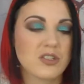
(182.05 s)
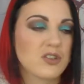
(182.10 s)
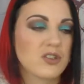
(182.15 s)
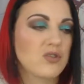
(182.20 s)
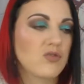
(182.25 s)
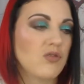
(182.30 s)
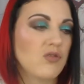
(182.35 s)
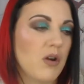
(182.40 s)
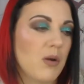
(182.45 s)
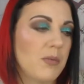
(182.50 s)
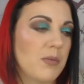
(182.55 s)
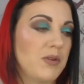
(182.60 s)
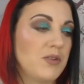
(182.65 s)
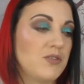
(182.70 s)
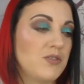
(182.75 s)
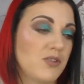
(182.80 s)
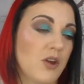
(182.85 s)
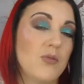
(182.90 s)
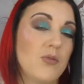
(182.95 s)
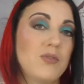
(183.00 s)
scrub. You
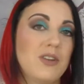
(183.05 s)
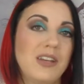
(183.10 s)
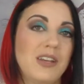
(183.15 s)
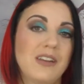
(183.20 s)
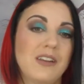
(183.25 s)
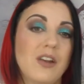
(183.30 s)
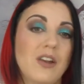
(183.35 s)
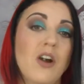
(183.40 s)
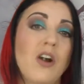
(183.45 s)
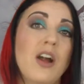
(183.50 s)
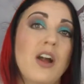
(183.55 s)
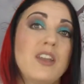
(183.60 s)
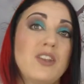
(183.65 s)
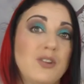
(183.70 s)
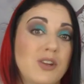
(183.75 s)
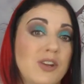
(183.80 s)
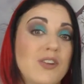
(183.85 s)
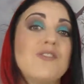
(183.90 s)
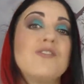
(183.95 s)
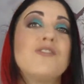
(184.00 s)
don't need a lot and
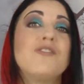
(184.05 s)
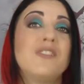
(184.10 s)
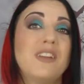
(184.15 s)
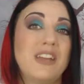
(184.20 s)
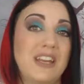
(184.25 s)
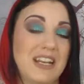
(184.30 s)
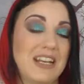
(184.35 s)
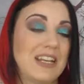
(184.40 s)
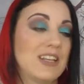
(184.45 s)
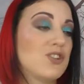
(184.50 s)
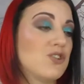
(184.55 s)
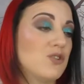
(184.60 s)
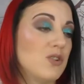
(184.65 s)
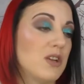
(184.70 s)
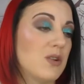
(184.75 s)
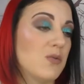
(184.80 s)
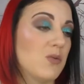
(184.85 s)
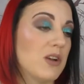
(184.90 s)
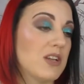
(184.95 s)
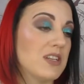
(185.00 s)
you can feel it
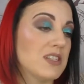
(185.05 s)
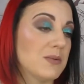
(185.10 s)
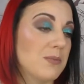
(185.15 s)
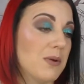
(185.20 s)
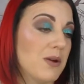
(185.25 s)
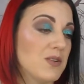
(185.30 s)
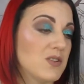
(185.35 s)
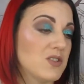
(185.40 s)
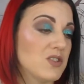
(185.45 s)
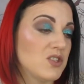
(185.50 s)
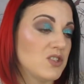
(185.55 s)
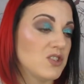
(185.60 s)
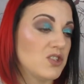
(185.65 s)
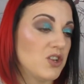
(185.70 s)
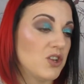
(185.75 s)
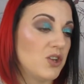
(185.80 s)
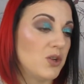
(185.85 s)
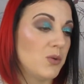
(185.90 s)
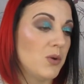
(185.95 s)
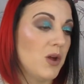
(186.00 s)
doing what it's supposed to
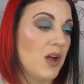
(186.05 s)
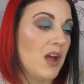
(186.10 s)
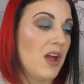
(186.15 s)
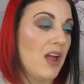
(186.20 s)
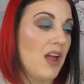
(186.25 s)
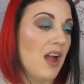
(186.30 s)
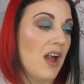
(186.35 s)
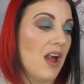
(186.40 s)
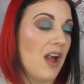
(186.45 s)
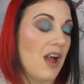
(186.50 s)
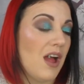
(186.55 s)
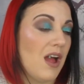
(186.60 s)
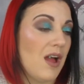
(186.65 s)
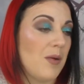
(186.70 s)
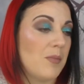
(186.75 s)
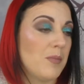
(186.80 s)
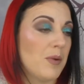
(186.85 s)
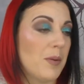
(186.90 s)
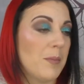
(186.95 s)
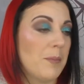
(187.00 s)
do.
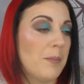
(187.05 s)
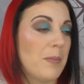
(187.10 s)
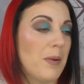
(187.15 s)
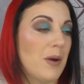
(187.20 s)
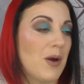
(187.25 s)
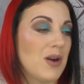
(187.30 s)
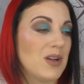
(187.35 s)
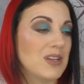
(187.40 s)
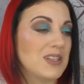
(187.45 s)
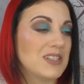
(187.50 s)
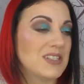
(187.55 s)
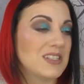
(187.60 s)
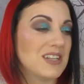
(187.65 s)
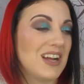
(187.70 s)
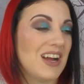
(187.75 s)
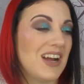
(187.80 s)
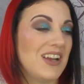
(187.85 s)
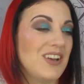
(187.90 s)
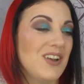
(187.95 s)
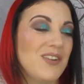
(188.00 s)
But
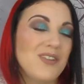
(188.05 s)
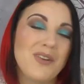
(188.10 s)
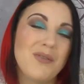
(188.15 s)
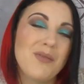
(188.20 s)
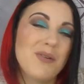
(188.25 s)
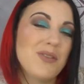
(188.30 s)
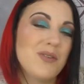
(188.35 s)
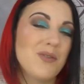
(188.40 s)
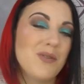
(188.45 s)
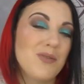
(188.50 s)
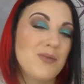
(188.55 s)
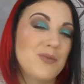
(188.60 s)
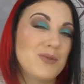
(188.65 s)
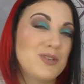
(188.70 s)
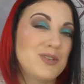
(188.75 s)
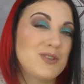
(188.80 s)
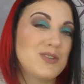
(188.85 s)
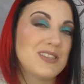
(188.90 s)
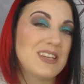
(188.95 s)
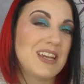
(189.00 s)
I don't know whether I
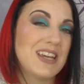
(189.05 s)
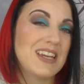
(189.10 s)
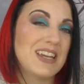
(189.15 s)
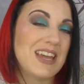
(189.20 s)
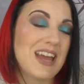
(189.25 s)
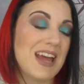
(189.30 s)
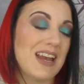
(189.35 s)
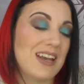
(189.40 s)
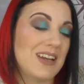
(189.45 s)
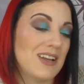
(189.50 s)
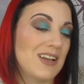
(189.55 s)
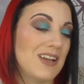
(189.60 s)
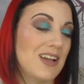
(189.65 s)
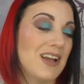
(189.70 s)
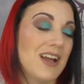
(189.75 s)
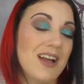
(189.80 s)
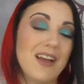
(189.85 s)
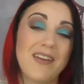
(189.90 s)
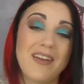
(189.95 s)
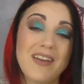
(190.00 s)
would use it again.
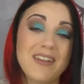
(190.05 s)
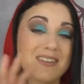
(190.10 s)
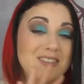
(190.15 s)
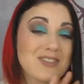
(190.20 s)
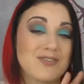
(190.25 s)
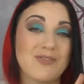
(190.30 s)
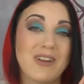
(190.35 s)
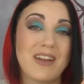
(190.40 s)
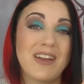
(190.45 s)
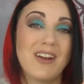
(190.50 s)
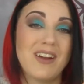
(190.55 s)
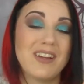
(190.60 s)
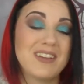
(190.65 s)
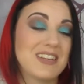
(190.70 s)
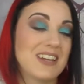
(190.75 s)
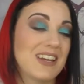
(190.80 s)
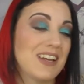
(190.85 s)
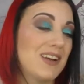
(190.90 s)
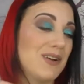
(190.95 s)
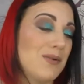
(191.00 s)
It's a great
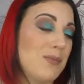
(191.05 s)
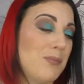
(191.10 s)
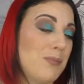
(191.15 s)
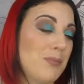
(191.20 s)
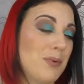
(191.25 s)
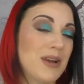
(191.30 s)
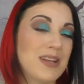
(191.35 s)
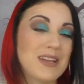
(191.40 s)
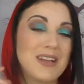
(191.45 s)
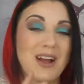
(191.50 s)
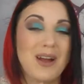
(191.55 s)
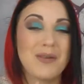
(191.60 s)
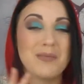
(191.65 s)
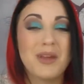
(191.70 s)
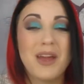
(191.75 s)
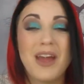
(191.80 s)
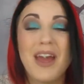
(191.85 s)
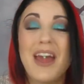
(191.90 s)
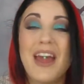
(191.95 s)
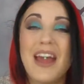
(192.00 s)
idea, but
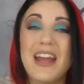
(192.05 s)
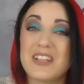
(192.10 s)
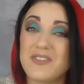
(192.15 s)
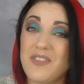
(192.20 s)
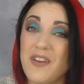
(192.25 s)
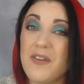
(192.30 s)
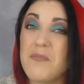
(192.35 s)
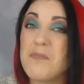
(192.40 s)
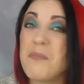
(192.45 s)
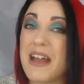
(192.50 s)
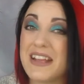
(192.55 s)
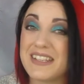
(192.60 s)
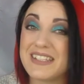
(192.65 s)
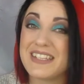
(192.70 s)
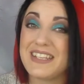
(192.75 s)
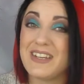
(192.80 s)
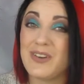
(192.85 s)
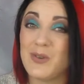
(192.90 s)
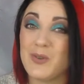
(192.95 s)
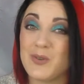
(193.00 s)
it's very
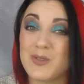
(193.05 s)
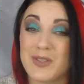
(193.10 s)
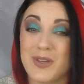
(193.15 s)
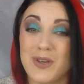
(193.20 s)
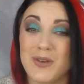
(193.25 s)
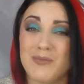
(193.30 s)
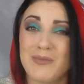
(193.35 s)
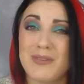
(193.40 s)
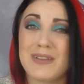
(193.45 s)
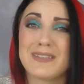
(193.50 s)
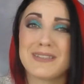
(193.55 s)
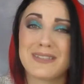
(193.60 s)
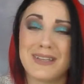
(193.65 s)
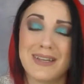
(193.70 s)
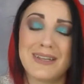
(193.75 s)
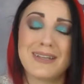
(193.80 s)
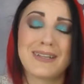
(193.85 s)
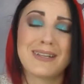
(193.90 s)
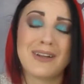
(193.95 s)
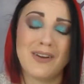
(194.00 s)
messy also. It's
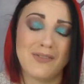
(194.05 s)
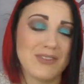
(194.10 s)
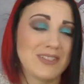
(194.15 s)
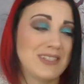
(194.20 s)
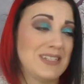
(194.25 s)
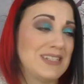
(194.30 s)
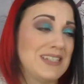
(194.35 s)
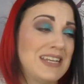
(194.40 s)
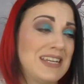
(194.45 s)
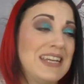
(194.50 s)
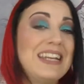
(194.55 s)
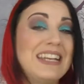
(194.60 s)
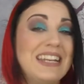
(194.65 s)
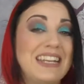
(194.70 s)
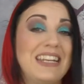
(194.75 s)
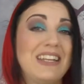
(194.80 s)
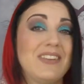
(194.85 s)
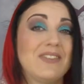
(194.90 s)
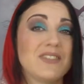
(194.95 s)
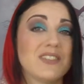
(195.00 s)
like obviously tea
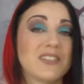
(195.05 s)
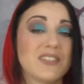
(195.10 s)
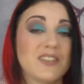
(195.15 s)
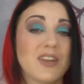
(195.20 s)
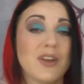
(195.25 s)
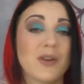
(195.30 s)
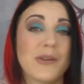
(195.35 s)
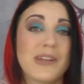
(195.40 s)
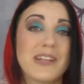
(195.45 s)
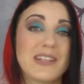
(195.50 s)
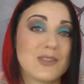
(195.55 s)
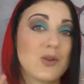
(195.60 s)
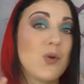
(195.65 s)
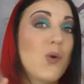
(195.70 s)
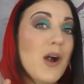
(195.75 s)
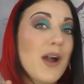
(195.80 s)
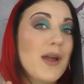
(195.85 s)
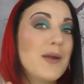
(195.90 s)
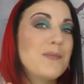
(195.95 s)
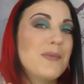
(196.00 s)
leaves, so it's
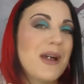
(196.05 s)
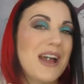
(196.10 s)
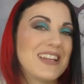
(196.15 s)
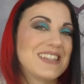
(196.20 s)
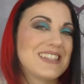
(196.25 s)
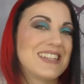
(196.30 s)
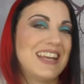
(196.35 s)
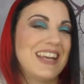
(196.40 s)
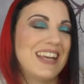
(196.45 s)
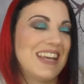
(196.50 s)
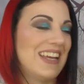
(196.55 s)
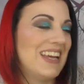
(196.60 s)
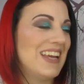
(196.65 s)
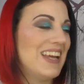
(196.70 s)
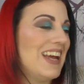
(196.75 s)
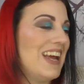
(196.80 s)
quite messy.